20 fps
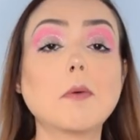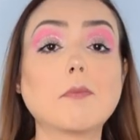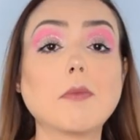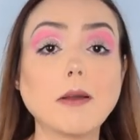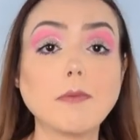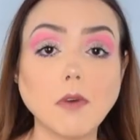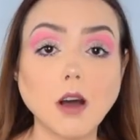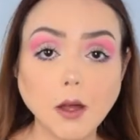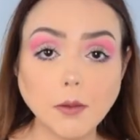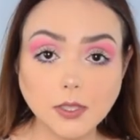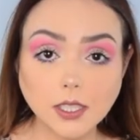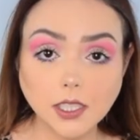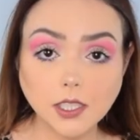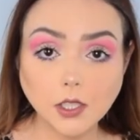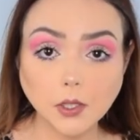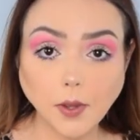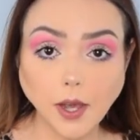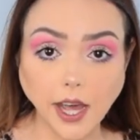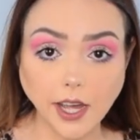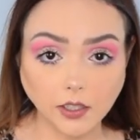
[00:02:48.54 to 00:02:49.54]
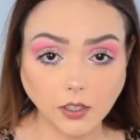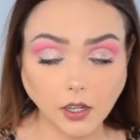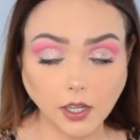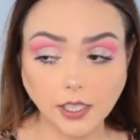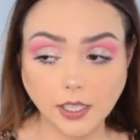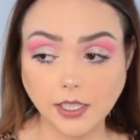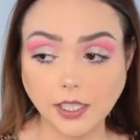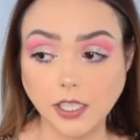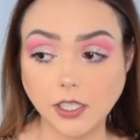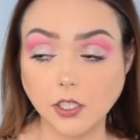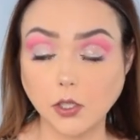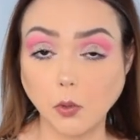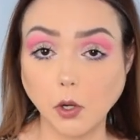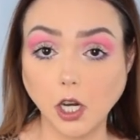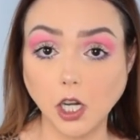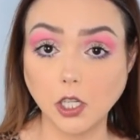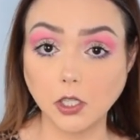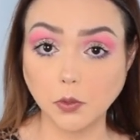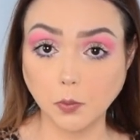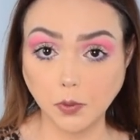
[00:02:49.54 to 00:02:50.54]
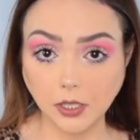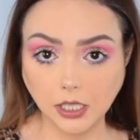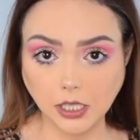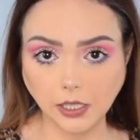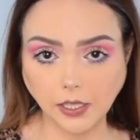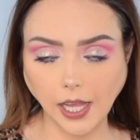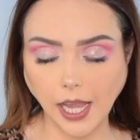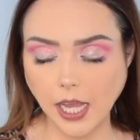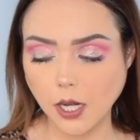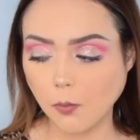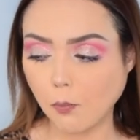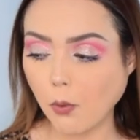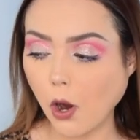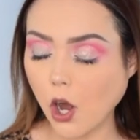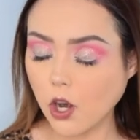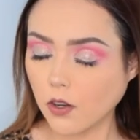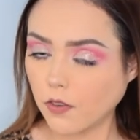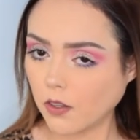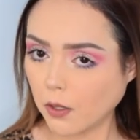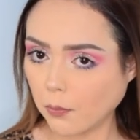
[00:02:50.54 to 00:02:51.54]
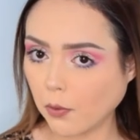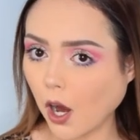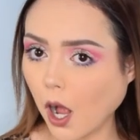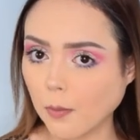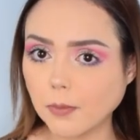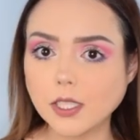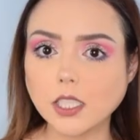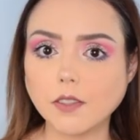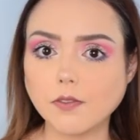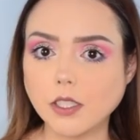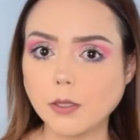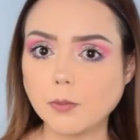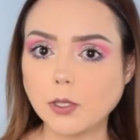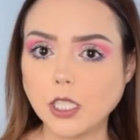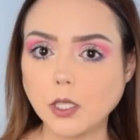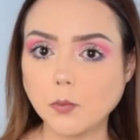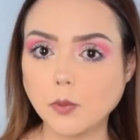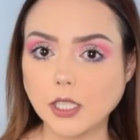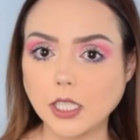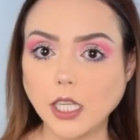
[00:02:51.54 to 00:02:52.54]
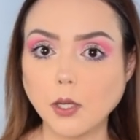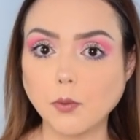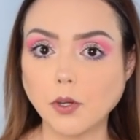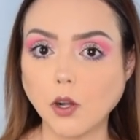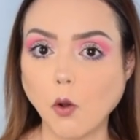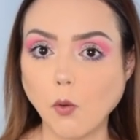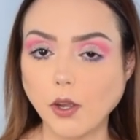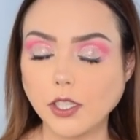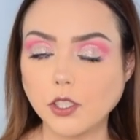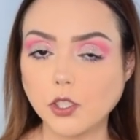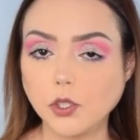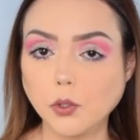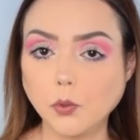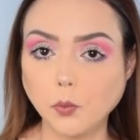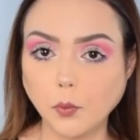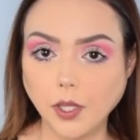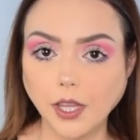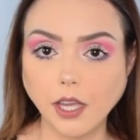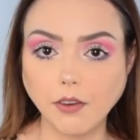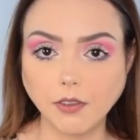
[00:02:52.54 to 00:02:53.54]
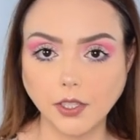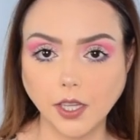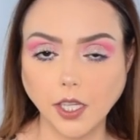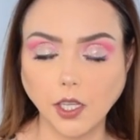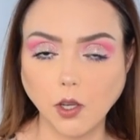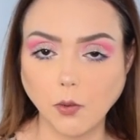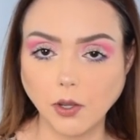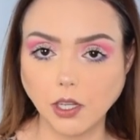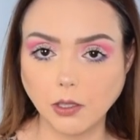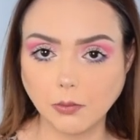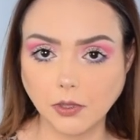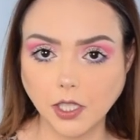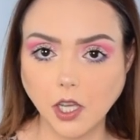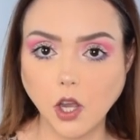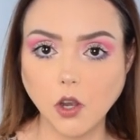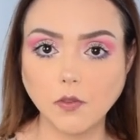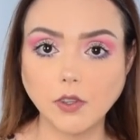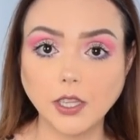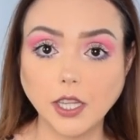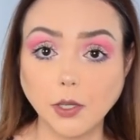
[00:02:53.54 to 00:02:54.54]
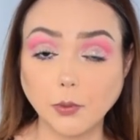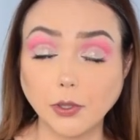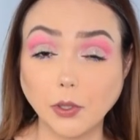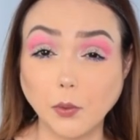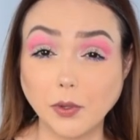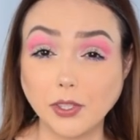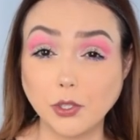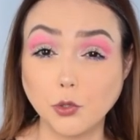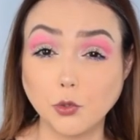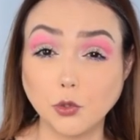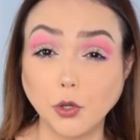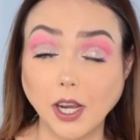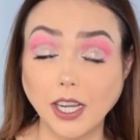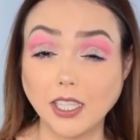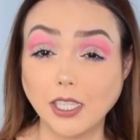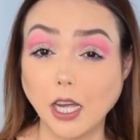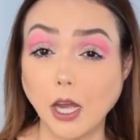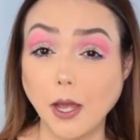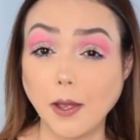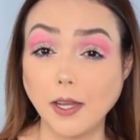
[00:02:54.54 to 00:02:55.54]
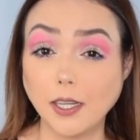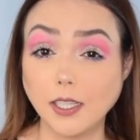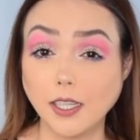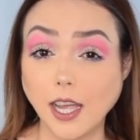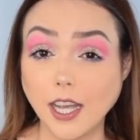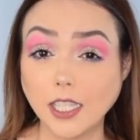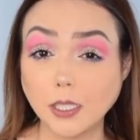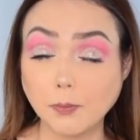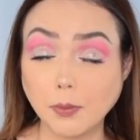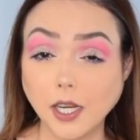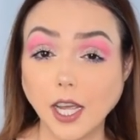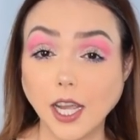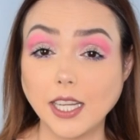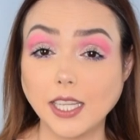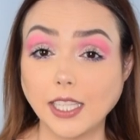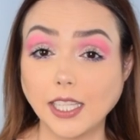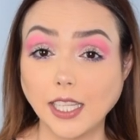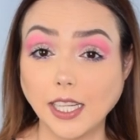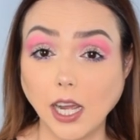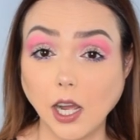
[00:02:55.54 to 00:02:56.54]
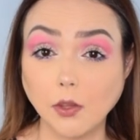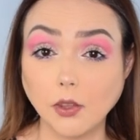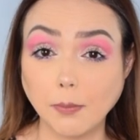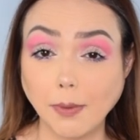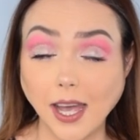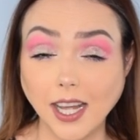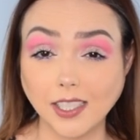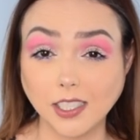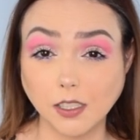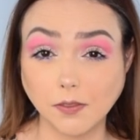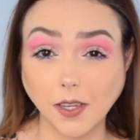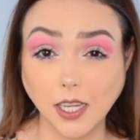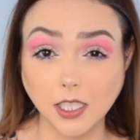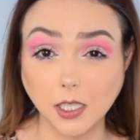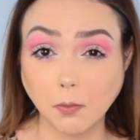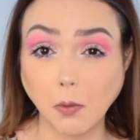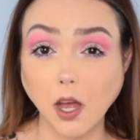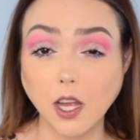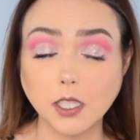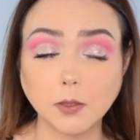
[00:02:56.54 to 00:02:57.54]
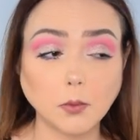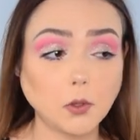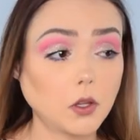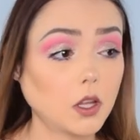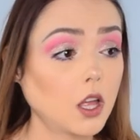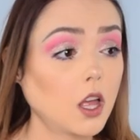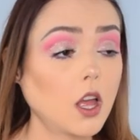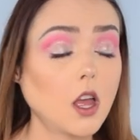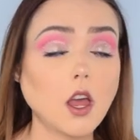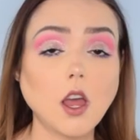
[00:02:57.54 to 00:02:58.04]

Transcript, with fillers: My mom did do add-ons, and so hers was delayed. Part of the promise of Ipsy was they were going to, with everything going on with COVID, they were going to try and expedite and get out the bags as fast as possible.